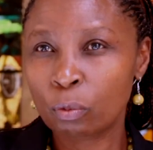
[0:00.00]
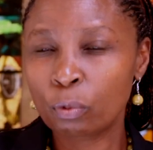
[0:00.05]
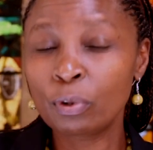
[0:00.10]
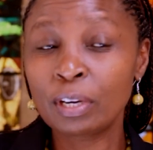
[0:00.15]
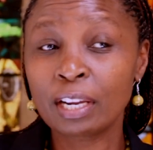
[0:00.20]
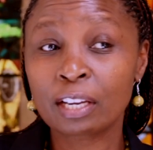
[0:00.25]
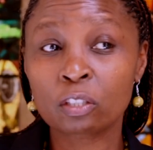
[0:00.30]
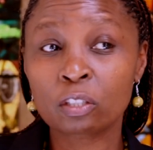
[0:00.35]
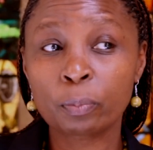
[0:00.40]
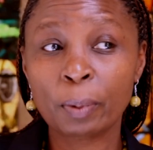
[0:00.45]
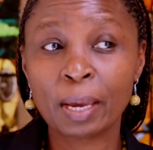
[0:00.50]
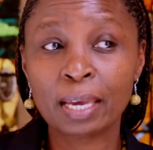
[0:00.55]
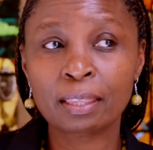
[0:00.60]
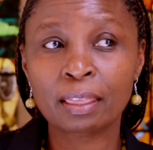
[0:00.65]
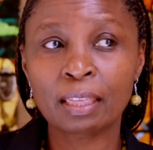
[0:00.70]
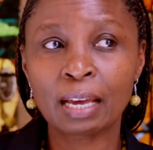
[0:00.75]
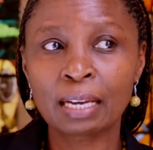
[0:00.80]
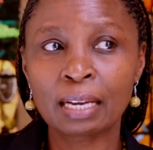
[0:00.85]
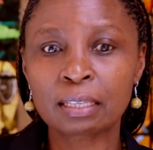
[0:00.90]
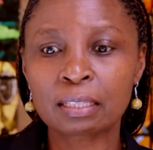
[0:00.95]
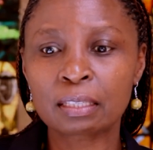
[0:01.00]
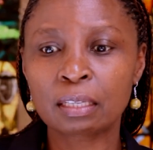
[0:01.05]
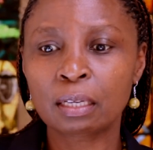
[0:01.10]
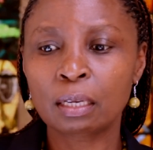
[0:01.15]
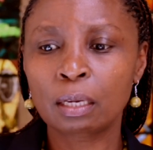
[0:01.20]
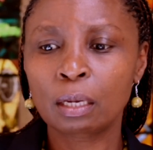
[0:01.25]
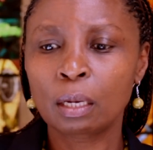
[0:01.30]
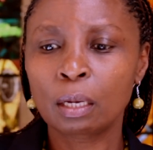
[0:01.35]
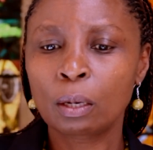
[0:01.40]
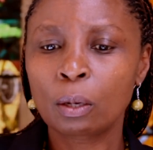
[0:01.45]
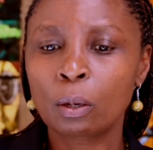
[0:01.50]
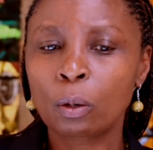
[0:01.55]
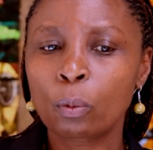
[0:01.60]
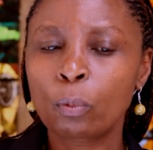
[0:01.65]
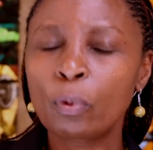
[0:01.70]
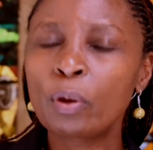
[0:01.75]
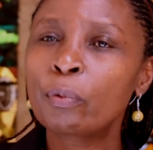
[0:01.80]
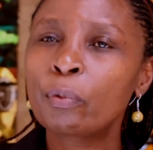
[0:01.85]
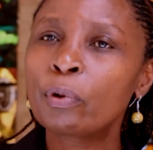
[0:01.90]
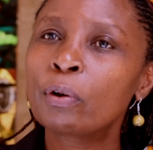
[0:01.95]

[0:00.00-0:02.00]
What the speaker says: would expect that we